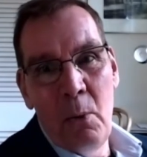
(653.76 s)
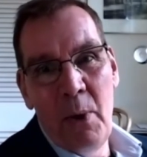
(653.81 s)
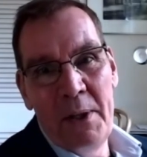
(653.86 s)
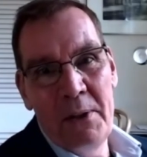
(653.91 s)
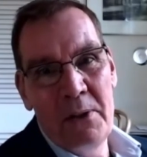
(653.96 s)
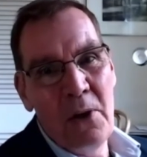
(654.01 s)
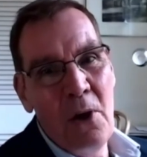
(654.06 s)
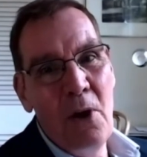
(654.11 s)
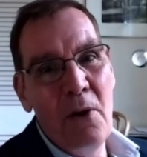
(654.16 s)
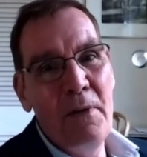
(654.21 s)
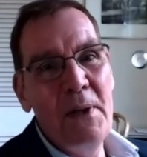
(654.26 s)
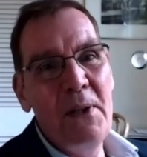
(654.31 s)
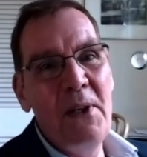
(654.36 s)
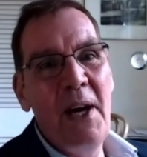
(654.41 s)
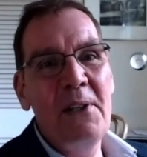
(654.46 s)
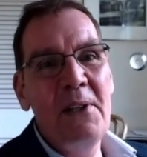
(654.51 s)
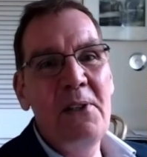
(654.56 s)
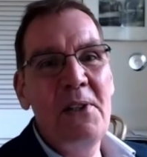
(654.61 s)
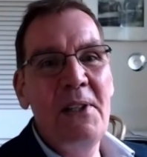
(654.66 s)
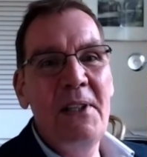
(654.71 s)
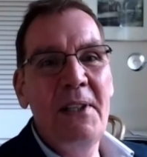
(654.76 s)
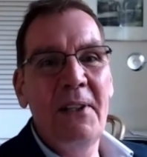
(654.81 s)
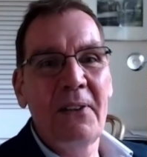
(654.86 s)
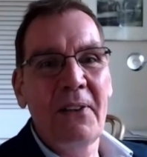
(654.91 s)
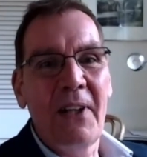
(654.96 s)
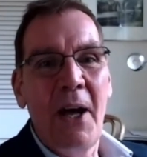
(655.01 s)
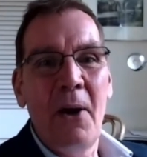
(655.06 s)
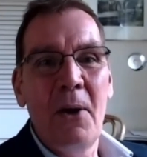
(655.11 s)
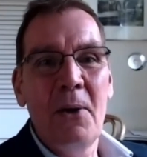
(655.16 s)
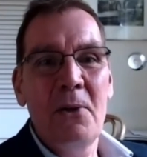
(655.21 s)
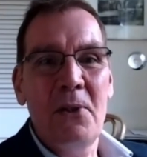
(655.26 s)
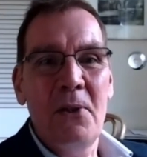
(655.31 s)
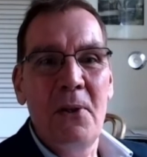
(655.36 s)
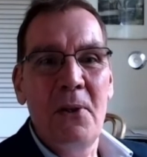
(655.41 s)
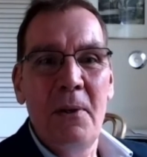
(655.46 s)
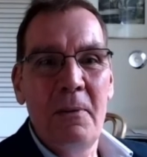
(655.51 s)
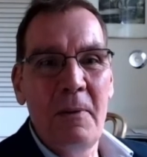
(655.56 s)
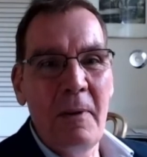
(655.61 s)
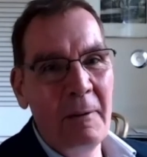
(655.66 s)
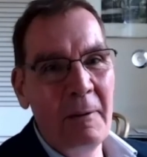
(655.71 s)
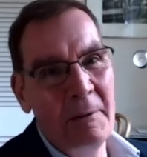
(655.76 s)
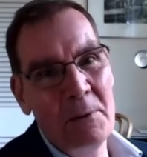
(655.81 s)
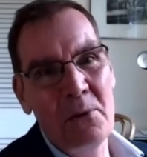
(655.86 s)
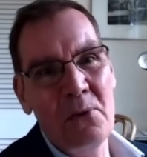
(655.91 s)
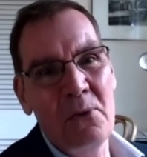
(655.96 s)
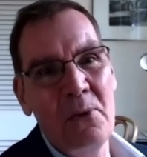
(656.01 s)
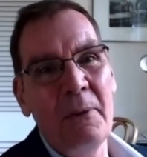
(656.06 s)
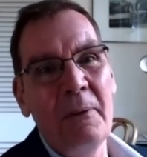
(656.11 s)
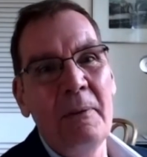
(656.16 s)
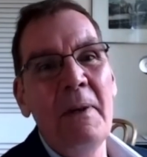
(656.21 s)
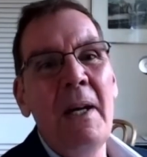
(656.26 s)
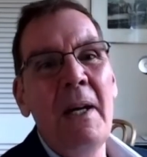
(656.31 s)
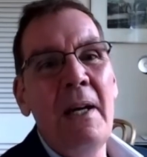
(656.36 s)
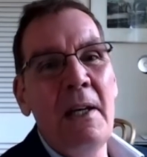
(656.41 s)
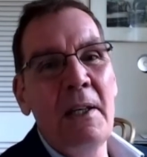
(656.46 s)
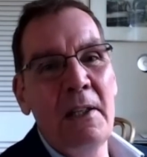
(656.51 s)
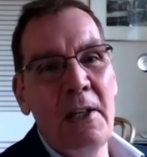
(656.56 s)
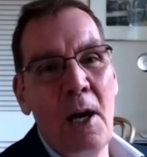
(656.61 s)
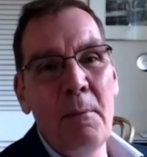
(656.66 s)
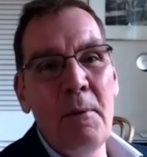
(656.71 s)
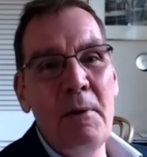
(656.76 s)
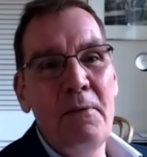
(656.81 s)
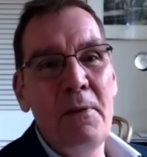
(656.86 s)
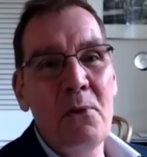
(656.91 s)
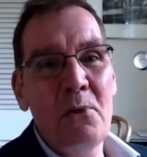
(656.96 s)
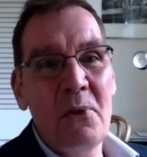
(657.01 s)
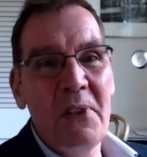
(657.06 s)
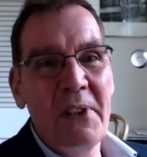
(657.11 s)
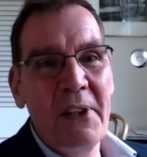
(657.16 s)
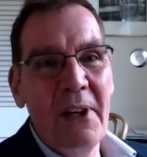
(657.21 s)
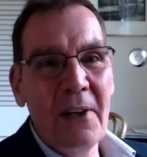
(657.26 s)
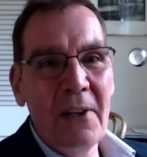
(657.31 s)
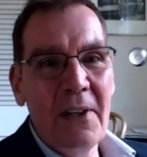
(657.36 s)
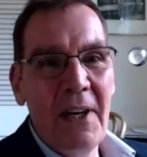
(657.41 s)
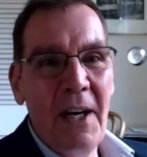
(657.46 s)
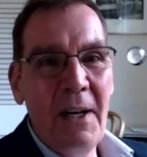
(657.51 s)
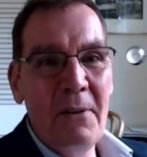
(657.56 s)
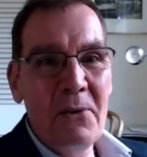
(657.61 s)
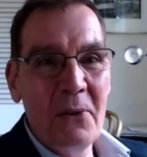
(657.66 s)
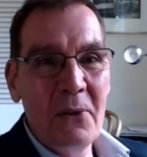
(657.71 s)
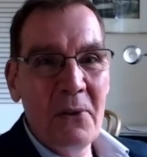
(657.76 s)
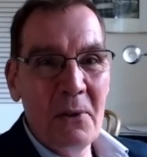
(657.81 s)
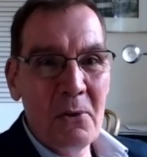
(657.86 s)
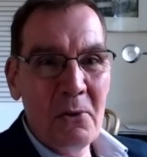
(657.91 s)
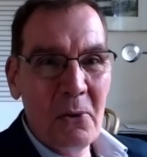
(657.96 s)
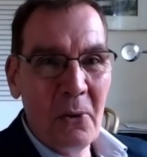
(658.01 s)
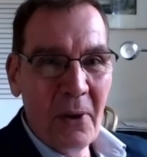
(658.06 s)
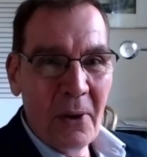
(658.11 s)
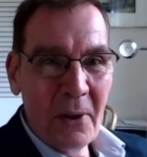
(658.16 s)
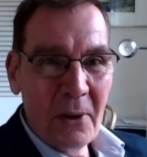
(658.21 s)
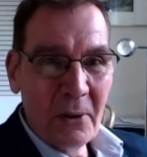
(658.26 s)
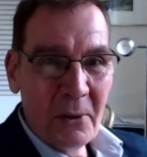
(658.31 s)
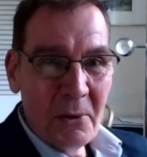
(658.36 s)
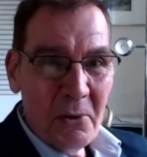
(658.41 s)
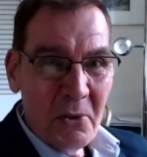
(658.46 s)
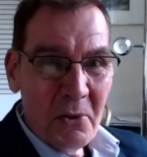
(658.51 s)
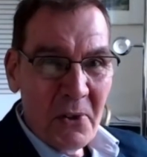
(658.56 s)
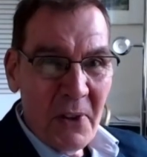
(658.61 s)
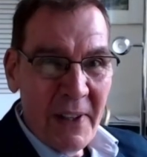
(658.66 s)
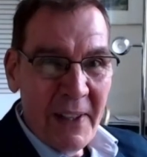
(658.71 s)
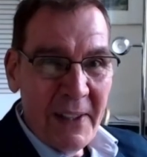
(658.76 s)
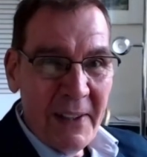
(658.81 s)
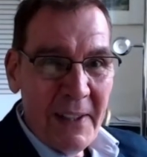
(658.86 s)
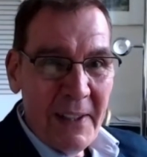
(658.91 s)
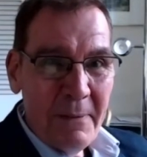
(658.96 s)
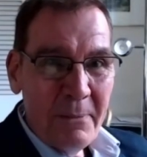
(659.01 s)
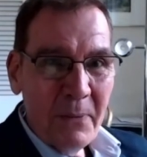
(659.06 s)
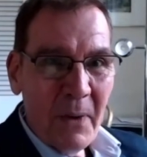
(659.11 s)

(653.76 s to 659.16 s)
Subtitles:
When COVID-19 allows you, well, we're still come and visit the archives at the Historical Society.